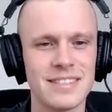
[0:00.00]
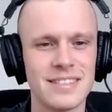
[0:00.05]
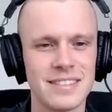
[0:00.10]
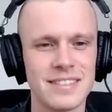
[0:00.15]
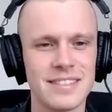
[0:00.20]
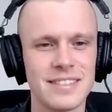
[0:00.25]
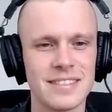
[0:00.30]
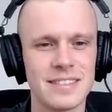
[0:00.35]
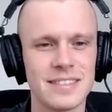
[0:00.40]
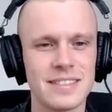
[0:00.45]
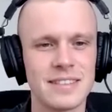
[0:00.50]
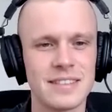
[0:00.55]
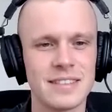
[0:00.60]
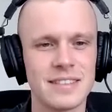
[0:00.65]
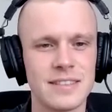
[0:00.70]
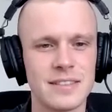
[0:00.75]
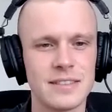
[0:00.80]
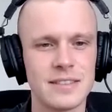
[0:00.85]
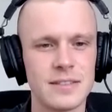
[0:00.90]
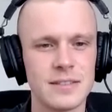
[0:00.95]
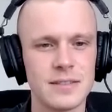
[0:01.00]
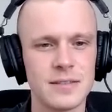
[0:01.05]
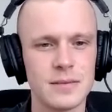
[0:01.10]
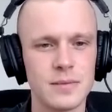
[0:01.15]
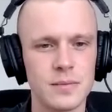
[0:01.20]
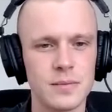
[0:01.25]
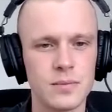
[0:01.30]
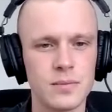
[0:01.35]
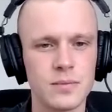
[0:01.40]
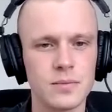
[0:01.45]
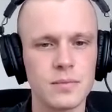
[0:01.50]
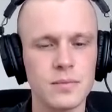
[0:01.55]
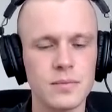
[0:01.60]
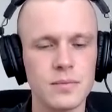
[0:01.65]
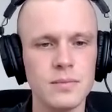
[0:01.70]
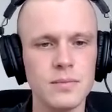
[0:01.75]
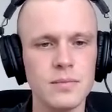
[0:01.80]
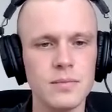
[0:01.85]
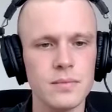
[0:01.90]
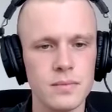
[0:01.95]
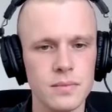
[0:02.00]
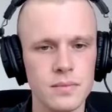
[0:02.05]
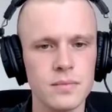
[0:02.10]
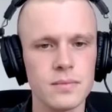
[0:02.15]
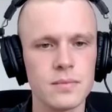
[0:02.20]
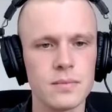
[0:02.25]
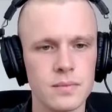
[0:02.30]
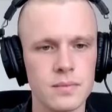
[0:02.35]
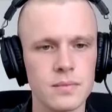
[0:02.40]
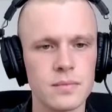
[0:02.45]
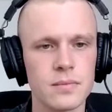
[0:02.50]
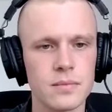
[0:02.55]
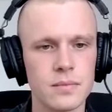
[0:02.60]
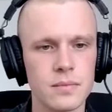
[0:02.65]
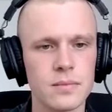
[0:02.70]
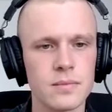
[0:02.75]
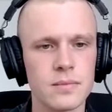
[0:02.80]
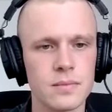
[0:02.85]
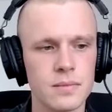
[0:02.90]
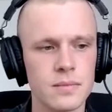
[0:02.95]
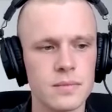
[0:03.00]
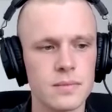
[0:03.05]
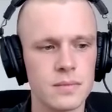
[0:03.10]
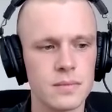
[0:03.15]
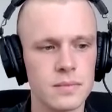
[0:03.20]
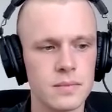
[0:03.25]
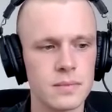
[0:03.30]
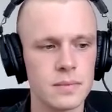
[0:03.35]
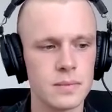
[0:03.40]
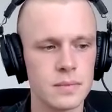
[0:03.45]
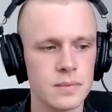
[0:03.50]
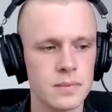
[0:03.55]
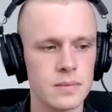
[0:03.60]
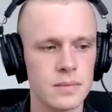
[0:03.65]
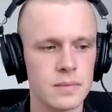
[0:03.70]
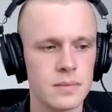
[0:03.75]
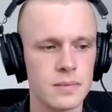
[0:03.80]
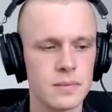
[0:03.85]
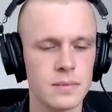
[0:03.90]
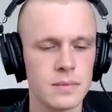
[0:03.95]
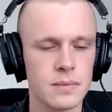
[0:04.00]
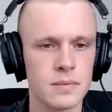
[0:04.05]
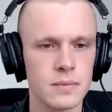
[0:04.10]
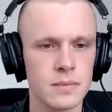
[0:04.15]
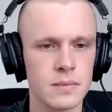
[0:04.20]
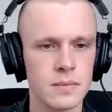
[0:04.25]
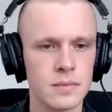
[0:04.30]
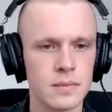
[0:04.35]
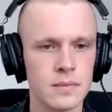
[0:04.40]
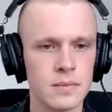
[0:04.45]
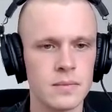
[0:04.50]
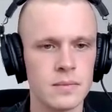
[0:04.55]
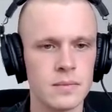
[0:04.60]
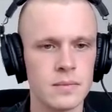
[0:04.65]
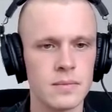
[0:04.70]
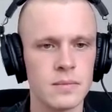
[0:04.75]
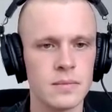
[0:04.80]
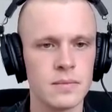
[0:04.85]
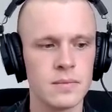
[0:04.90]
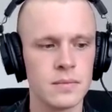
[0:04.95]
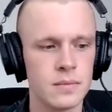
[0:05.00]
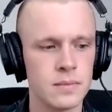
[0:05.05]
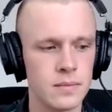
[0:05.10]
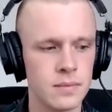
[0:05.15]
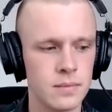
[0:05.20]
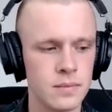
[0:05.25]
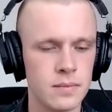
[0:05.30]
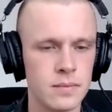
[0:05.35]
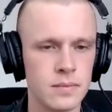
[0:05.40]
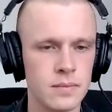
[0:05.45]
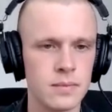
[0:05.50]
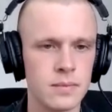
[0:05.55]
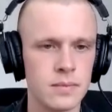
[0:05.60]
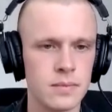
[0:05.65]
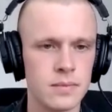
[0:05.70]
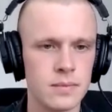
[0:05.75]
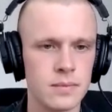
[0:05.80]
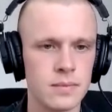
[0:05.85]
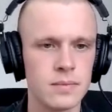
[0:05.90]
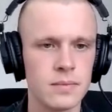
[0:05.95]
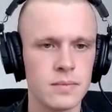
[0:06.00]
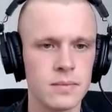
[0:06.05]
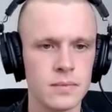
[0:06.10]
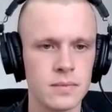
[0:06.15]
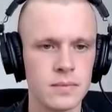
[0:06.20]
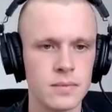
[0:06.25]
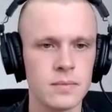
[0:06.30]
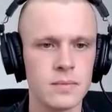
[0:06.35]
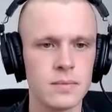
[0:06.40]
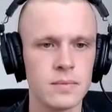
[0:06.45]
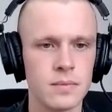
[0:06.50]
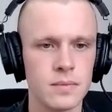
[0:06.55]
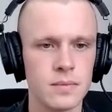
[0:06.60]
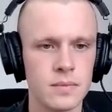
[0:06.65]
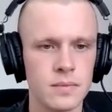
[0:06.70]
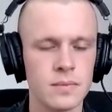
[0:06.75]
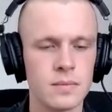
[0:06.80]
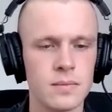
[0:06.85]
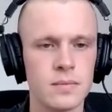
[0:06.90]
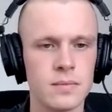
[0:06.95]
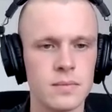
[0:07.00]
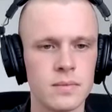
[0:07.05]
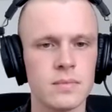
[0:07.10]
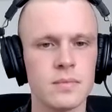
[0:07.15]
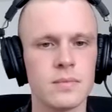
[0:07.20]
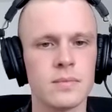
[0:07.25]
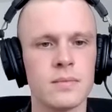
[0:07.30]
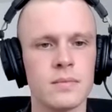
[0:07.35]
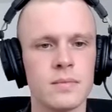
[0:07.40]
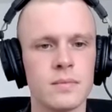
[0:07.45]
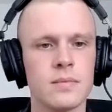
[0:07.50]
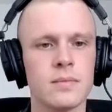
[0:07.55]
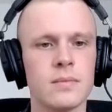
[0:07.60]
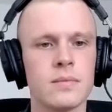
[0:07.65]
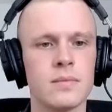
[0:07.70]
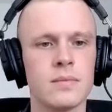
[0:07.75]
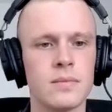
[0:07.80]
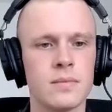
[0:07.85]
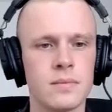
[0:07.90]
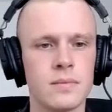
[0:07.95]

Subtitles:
No words are spoken by the person on screen.